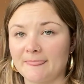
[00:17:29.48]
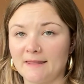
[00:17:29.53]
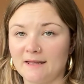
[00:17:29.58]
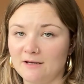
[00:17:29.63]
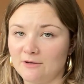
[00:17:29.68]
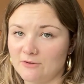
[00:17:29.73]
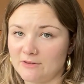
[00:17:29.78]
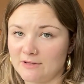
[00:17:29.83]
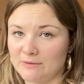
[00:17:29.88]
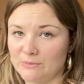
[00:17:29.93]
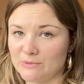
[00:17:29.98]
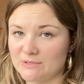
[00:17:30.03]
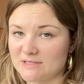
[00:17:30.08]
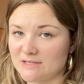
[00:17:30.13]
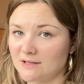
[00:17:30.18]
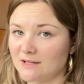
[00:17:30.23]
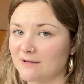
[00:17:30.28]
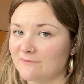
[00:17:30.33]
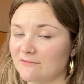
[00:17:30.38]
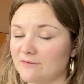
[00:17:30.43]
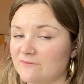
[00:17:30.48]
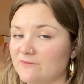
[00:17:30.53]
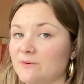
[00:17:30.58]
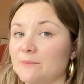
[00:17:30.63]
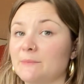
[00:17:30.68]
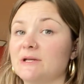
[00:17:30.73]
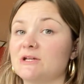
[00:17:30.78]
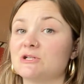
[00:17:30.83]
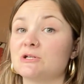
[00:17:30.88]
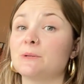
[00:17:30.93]
I know that was a lot of
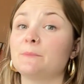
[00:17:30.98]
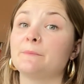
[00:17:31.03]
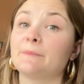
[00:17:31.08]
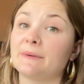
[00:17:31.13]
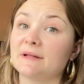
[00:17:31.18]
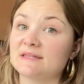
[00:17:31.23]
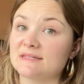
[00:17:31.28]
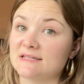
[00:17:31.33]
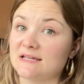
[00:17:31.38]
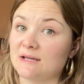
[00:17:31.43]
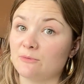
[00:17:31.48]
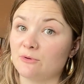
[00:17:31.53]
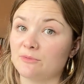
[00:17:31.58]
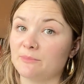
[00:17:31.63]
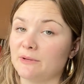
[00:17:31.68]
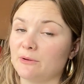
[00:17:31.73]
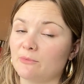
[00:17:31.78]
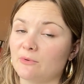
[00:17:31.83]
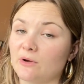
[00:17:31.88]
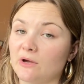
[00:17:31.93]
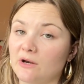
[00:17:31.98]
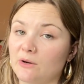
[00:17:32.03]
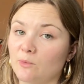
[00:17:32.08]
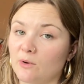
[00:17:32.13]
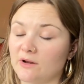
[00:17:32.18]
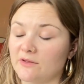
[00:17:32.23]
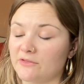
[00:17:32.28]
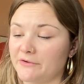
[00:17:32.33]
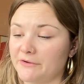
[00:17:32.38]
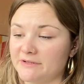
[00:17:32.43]
information, but stay with me. We're going to
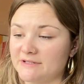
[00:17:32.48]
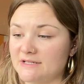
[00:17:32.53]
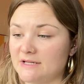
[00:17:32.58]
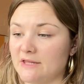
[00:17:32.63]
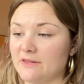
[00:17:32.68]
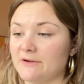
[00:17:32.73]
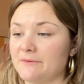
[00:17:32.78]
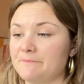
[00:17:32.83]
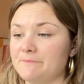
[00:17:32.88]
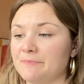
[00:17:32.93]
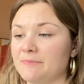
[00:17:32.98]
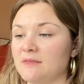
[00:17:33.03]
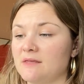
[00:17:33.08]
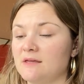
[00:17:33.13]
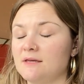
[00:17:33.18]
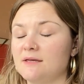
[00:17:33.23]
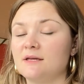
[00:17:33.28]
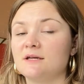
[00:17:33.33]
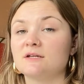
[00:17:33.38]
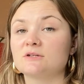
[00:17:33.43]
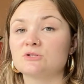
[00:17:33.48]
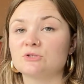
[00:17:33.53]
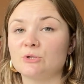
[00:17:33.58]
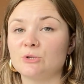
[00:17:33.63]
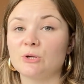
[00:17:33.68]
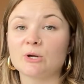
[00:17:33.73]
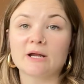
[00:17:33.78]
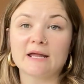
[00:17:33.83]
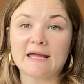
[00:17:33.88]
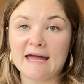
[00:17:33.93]
work through it together. So
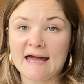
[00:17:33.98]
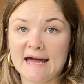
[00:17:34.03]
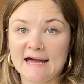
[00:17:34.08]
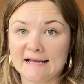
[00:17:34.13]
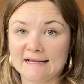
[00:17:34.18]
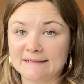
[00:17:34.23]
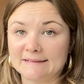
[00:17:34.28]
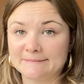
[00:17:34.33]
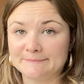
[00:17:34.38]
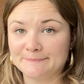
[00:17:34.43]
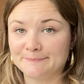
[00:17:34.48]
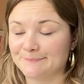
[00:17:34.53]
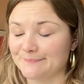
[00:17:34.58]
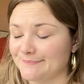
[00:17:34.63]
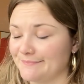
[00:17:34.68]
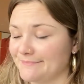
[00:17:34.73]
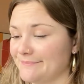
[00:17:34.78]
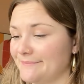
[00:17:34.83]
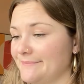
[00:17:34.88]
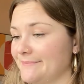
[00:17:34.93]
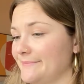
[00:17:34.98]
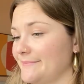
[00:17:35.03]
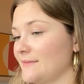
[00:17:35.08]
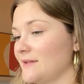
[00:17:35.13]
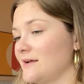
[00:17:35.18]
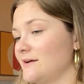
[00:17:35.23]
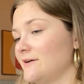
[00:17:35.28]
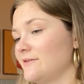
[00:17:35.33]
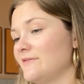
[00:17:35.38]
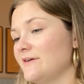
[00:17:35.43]
your CAC,
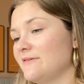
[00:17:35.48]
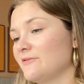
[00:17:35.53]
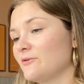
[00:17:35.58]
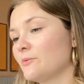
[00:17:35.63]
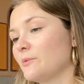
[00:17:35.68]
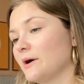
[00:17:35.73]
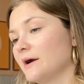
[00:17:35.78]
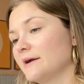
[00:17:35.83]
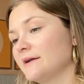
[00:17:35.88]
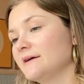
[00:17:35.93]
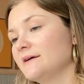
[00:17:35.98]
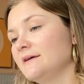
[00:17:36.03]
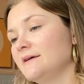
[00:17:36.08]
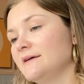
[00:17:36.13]
our favorite word.